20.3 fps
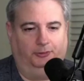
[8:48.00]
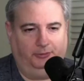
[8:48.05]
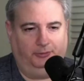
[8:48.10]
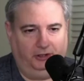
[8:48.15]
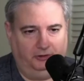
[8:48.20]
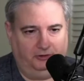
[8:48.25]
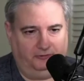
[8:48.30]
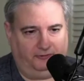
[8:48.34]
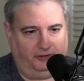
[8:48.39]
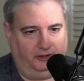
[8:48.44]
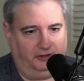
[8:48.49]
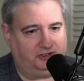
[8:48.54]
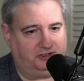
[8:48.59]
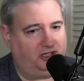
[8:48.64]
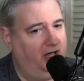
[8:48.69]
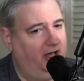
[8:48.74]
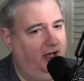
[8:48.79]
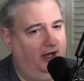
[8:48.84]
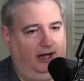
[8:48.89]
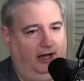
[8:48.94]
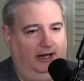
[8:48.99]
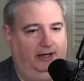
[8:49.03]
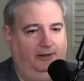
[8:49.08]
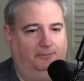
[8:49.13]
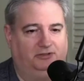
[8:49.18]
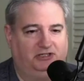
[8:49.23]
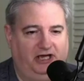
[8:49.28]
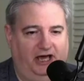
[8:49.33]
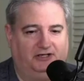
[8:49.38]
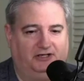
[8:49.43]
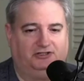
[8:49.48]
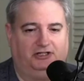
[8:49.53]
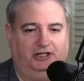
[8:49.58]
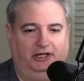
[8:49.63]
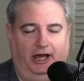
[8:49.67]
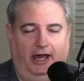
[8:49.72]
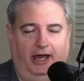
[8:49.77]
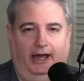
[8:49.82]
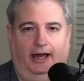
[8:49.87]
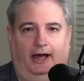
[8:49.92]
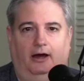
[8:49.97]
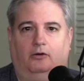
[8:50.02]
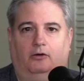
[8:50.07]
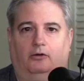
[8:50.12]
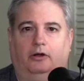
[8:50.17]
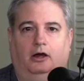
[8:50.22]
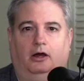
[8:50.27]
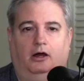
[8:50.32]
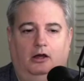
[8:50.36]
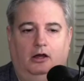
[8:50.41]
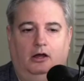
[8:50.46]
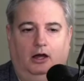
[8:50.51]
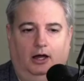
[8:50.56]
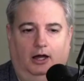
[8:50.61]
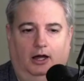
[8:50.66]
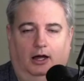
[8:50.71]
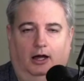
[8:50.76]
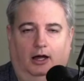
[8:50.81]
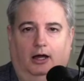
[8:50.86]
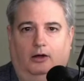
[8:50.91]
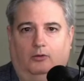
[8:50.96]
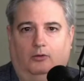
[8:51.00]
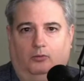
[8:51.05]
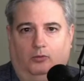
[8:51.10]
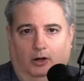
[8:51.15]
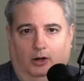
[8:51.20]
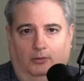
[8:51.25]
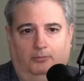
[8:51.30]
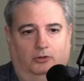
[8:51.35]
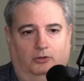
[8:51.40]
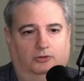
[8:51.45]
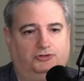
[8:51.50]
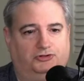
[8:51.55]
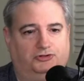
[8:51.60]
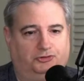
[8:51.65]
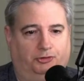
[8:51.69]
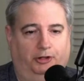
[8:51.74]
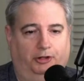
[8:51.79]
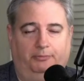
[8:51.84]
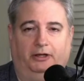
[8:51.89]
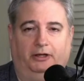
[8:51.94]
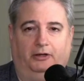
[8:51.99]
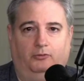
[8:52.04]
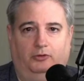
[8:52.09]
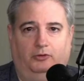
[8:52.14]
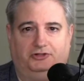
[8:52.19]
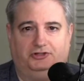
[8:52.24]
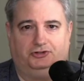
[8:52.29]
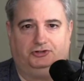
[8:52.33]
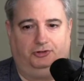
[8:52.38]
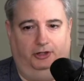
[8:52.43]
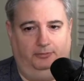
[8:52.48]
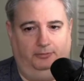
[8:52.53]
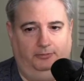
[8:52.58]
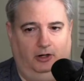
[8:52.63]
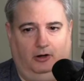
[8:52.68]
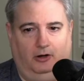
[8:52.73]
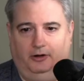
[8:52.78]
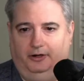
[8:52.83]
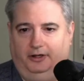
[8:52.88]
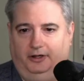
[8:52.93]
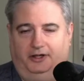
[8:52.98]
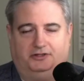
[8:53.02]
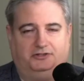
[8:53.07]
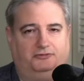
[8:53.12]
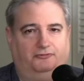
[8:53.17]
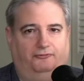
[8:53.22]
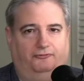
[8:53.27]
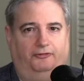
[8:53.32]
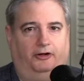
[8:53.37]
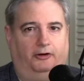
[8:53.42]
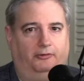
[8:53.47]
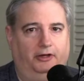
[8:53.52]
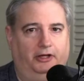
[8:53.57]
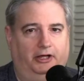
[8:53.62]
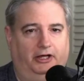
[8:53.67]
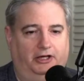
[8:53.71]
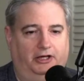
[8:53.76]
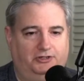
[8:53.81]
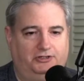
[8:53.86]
the play button, and there you can see me live. You can probably hear me, so I'll mute the site.